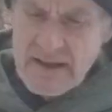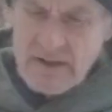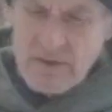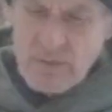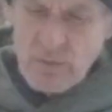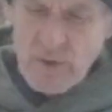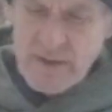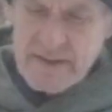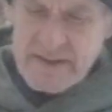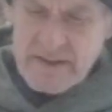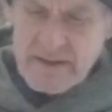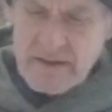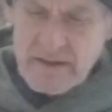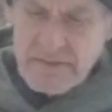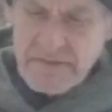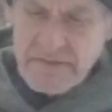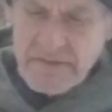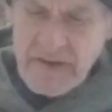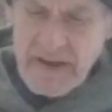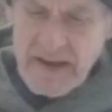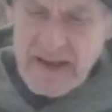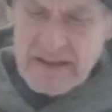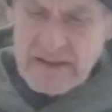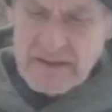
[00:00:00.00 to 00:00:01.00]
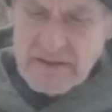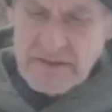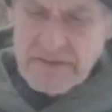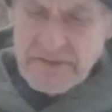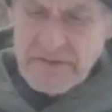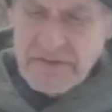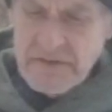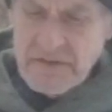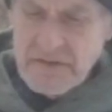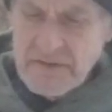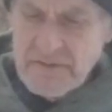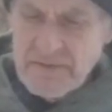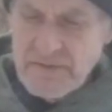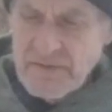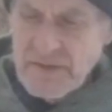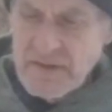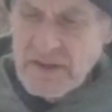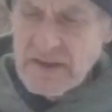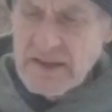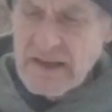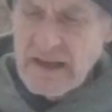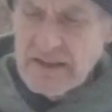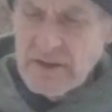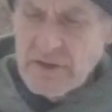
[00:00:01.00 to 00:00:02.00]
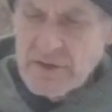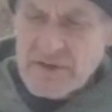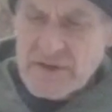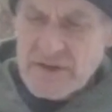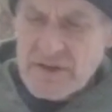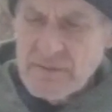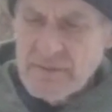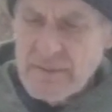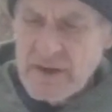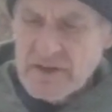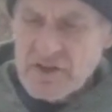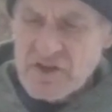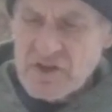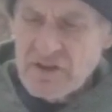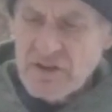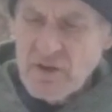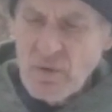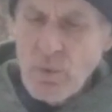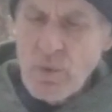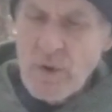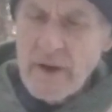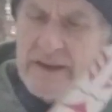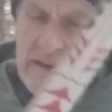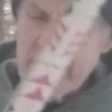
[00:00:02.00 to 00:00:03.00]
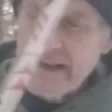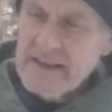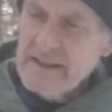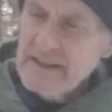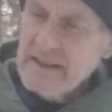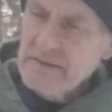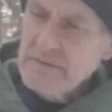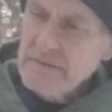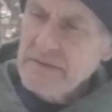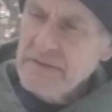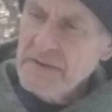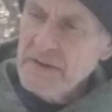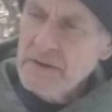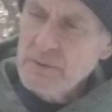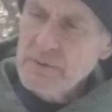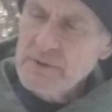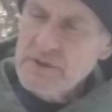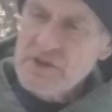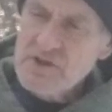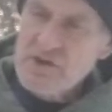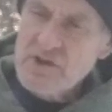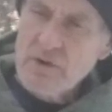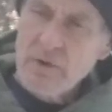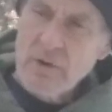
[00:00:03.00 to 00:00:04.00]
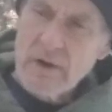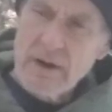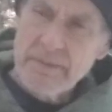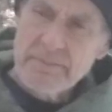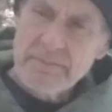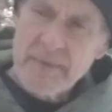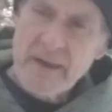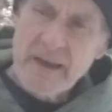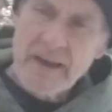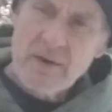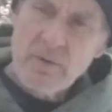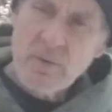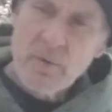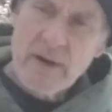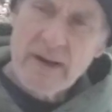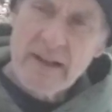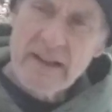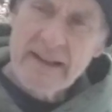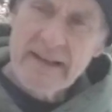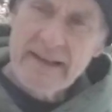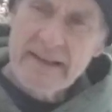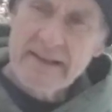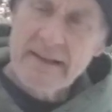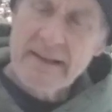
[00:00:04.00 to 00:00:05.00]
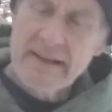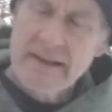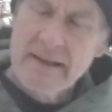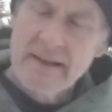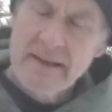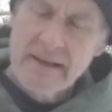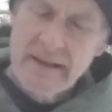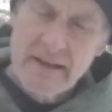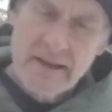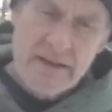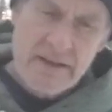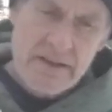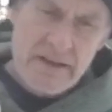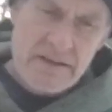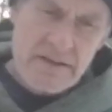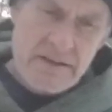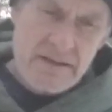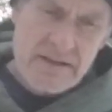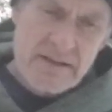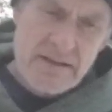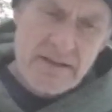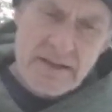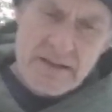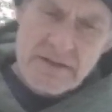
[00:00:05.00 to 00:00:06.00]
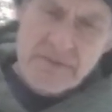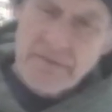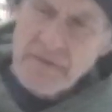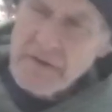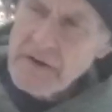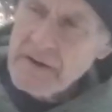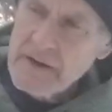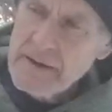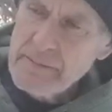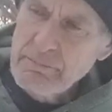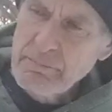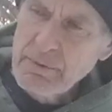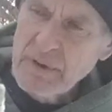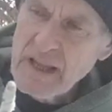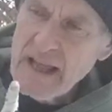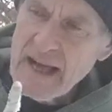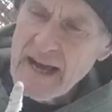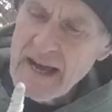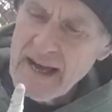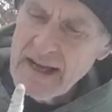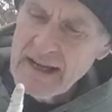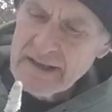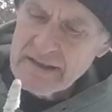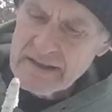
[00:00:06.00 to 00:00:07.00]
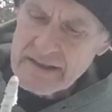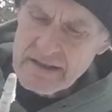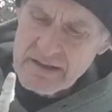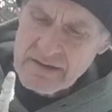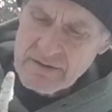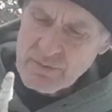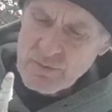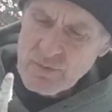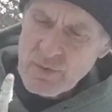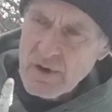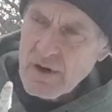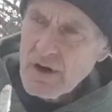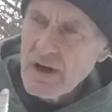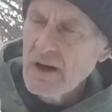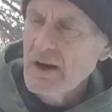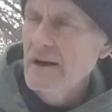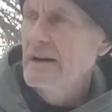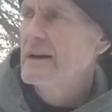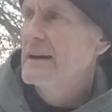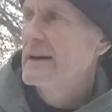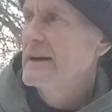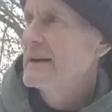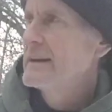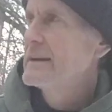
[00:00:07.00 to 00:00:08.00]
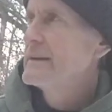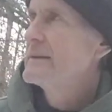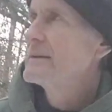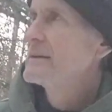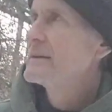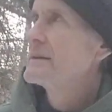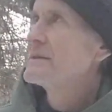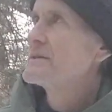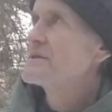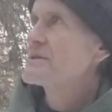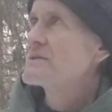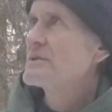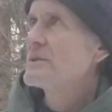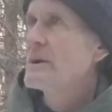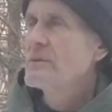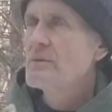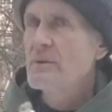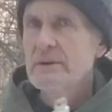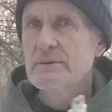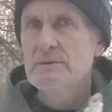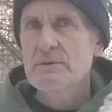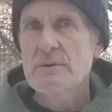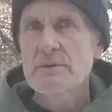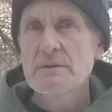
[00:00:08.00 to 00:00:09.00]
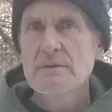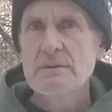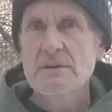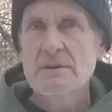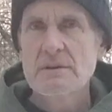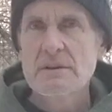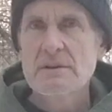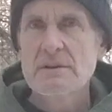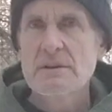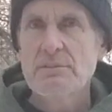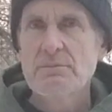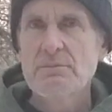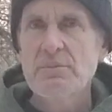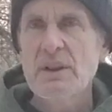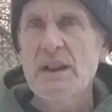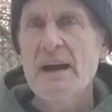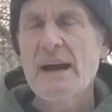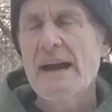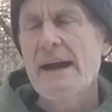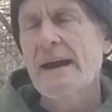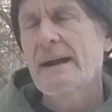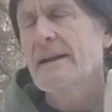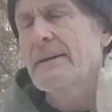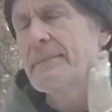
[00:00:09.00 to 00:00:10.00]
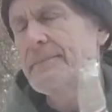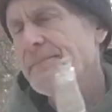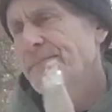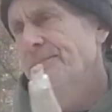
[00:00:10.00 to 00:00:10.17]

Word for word: Wasn't a fan of the yellow so much, and the white I didn't feel would show up that well on this, this very blonde rawhide, and so I went the black